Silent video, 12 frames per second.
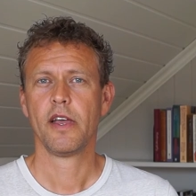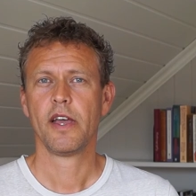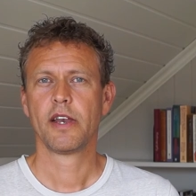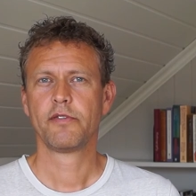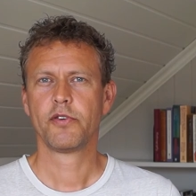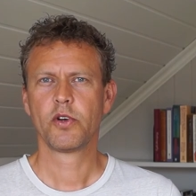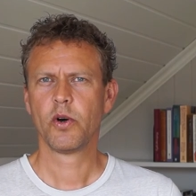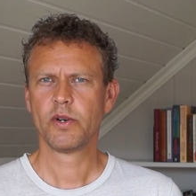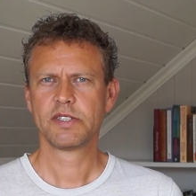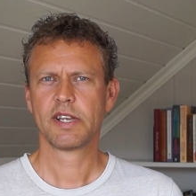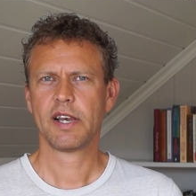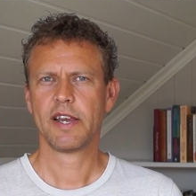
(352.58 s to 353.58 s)
And Foucault
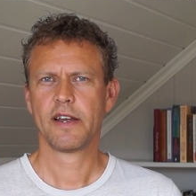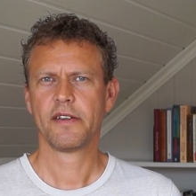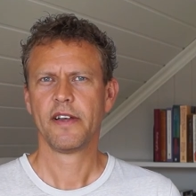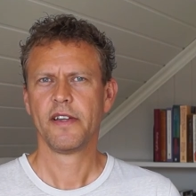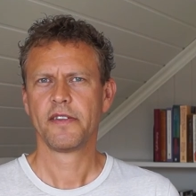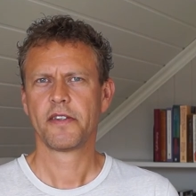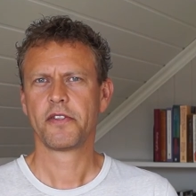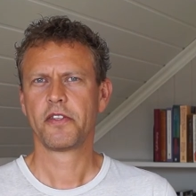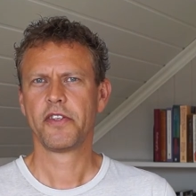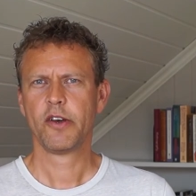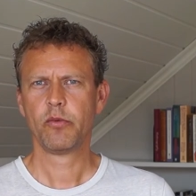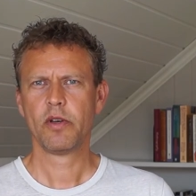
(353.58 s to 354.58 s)
is clear that the
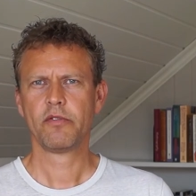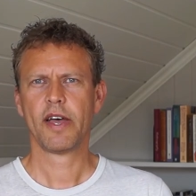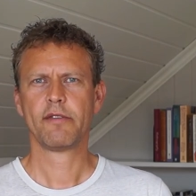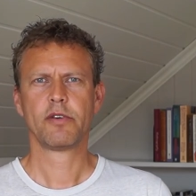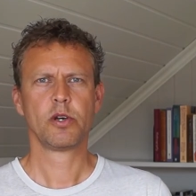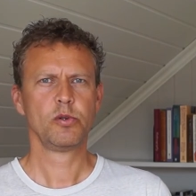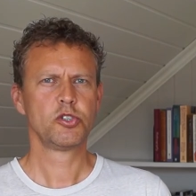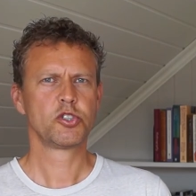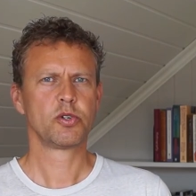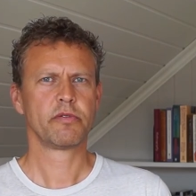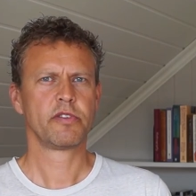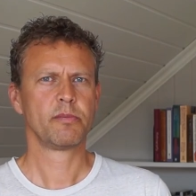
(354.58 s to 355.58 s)
theory of
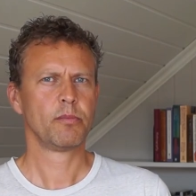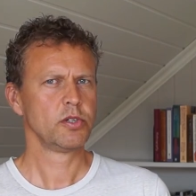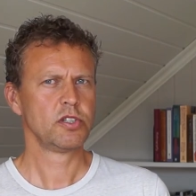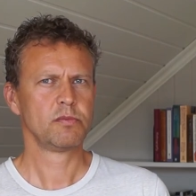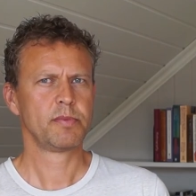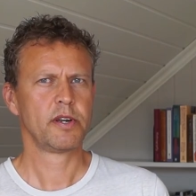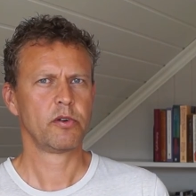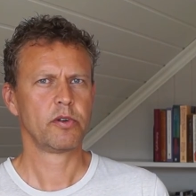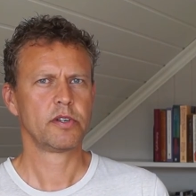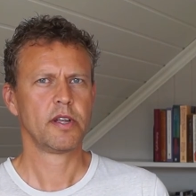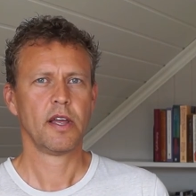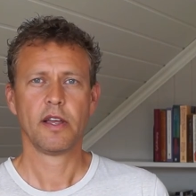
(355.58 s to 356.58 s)
evolution of the modern
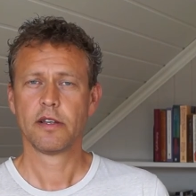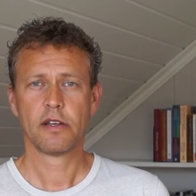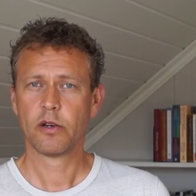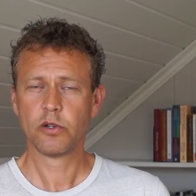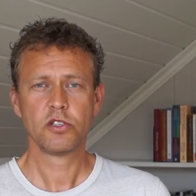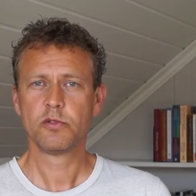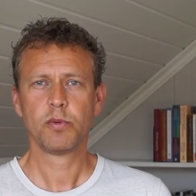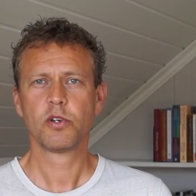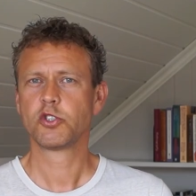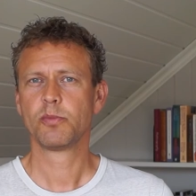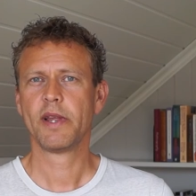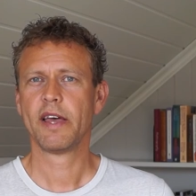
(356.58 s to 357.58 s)
period couldn't
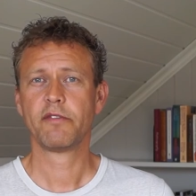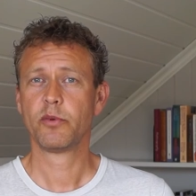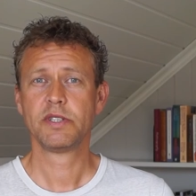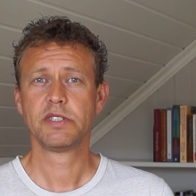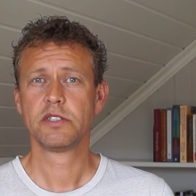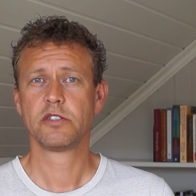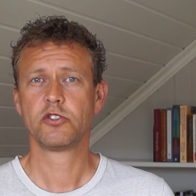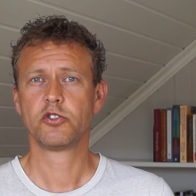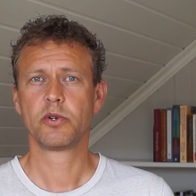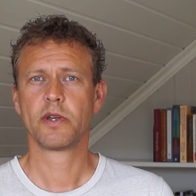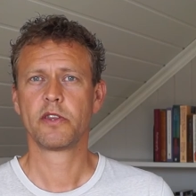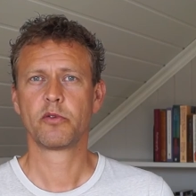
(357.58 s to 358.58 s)
possibly have arisen
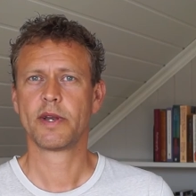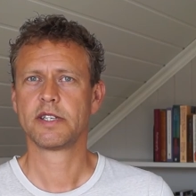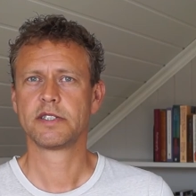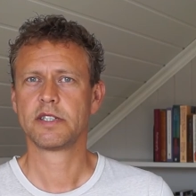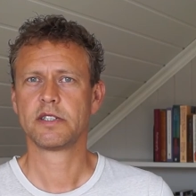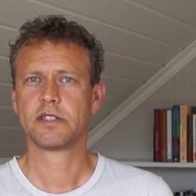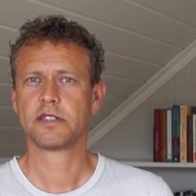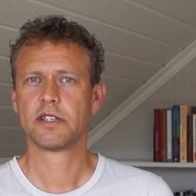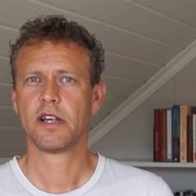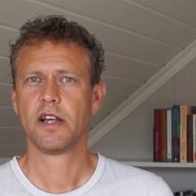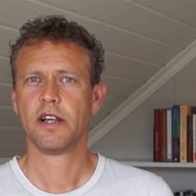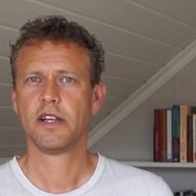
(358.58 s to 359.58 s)
during the Renaissance,
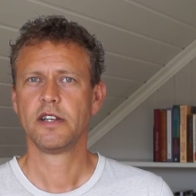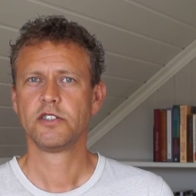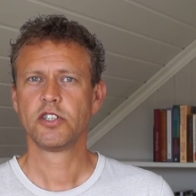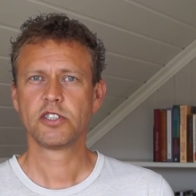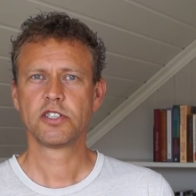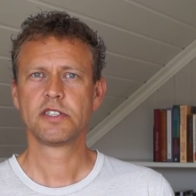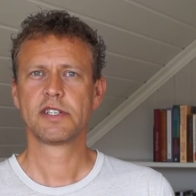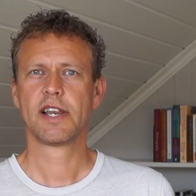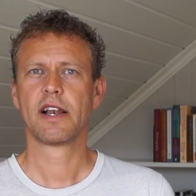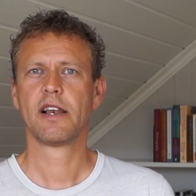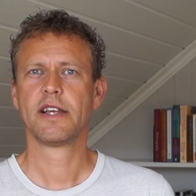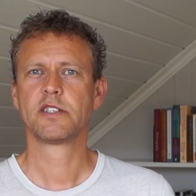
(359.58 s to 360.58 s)
just as
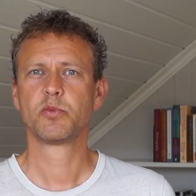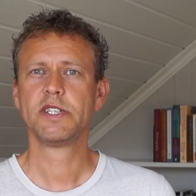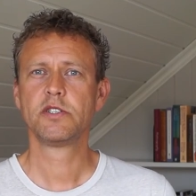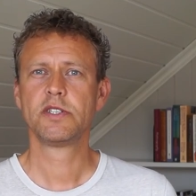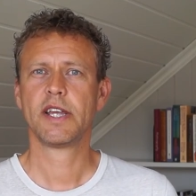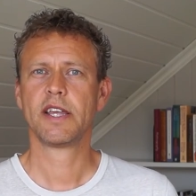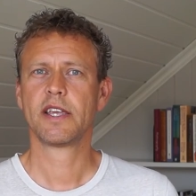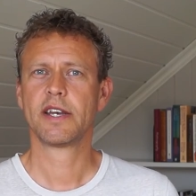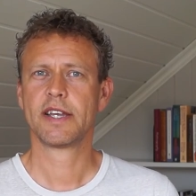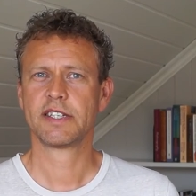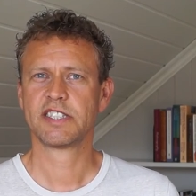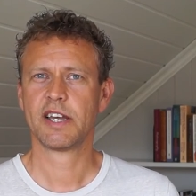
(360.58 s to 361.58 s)
little as we today can
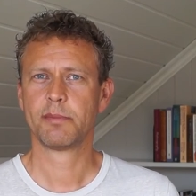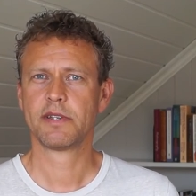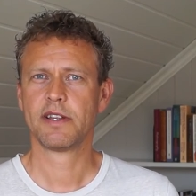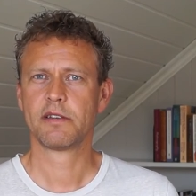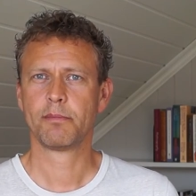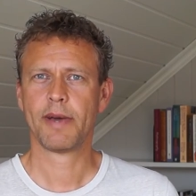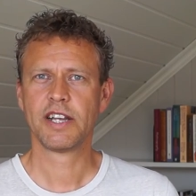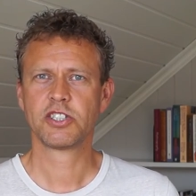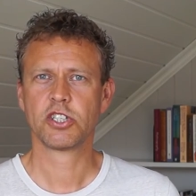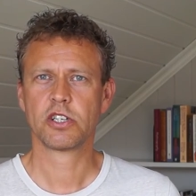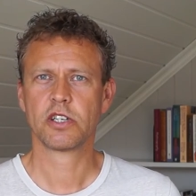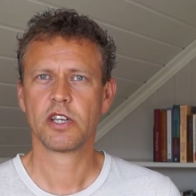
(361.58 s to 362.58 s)
accept that
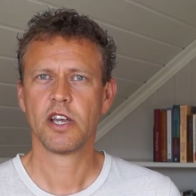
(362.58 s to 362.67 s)
magic